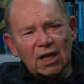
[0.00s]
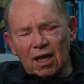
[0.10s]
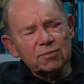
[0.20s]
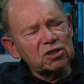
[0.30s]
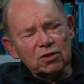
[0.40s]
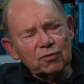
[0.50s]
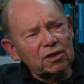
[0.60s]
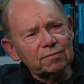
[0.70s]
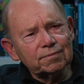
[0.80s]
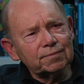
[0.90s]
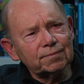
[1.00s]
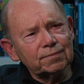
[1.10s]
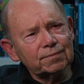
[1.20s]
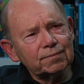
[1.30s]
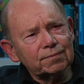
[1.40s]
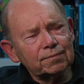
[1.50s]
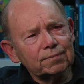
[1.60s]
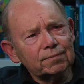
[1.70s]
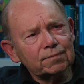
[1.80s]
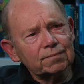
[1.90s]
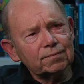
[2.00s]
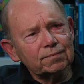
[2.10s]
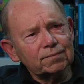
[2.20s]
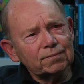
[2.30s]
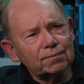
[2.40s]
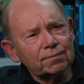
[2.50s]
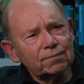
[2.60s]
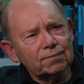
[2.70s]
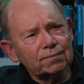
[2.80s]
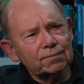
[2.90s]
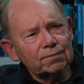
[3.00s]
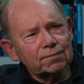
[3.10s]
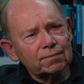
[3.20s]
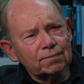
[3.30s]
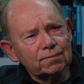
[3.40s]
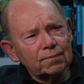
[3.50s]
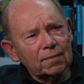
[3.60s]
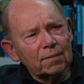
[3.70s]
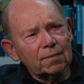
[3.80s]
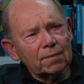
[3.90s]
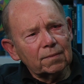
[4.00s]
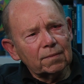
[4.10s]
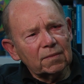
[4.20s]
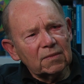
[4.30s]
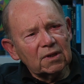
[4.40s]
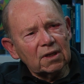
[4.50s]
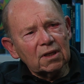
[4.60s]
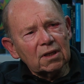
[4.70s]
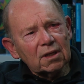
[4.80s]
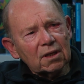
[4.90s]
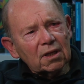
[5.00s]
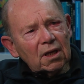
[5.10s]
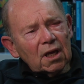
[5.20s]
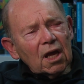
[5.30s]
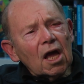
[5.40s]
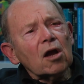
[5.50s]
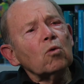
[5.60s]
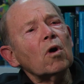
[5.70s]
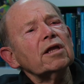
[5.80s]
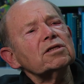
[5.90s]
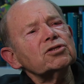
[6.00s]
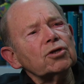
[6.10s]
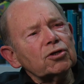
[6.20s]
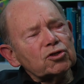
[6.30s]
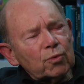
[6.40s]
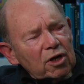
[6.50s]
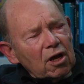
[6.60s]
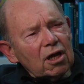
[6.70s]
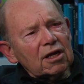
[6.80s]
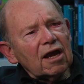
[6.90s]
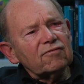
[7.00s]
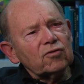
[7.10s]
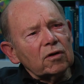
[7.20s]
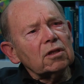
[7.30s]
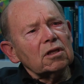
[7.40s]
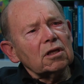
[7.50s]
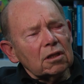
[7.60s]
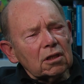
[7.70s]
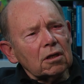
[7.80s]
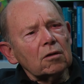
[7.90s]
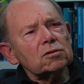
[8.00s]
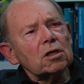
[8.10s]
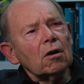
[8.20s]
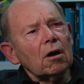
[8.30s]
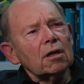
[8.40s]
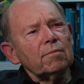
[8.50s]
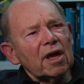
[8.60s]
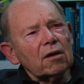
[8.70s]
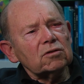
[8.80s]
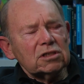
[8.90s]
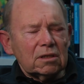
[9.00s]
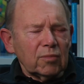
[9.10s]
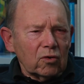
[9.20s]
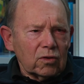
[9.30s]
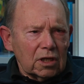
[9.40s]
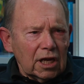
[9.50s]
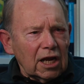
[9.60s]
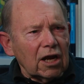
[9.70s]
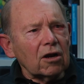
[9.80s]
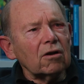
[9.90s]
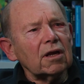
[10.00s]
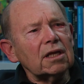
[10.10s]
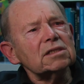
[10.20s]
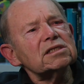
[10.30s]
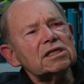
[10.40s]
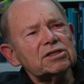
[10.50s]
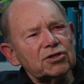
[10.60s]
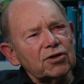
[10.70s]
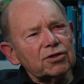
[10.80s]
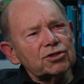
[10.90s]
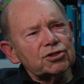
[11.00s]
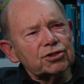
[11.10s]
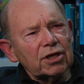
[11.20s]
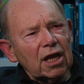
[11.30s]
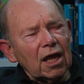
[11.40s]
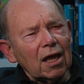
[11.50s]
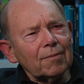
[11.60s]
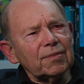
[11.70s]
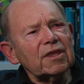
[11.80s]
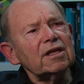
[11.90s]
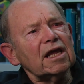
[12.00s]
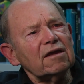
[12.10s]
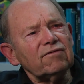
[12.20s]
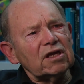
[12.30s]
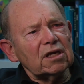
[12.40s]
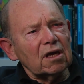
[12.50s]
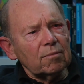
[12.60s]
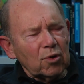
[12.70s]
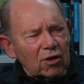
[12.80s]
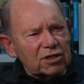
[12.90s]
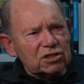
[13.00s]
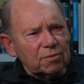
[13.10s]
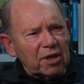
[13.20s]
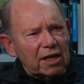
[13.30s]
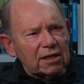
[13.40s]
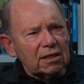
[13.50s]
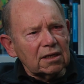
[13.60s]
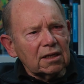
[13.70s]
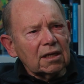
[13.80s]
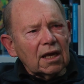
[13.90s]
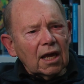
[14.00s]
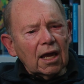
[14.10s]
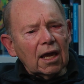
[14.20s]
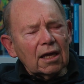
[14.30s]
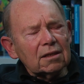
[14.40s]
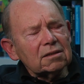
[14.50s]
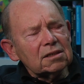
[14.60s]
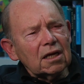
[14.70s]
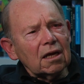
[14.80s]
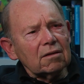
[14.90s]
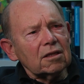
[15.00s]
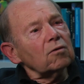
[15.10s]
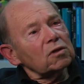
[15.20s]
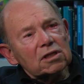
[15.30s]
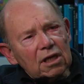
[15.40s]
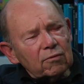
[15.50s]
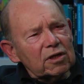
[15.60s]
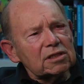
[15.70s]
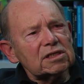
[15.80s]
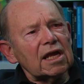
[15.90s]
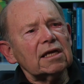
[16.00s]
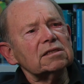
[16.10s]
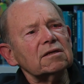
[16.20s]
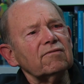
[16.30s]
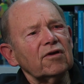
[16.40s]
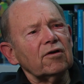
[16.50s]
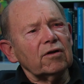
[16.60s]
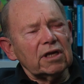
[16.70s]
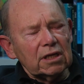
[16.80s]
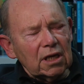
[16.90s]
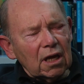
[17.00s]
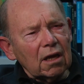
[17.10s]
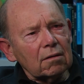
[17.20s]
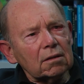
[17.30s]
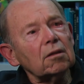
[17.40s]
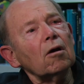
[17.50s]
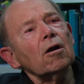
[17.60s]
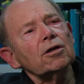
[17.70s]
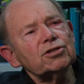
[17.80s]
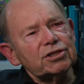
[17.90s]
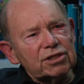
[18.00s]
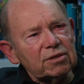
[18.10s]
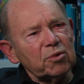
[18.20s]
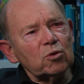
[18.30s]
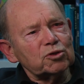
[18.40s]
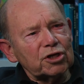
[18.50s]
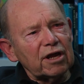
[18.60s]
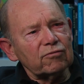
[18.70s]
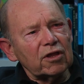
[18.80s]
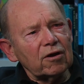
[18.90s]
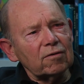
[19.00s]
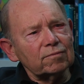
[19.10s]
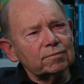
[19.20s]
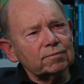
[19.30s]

Absolutely. And frightening everybody left behind. The boat just disappeared, never to be seen or heard of again. Quite a search went on after it. The, the Coast Guard mounted both an air and a sea search. Um, the Navy uh, participated. And uh, the only thing we can say, it's a very uh, large and deep ocean out there.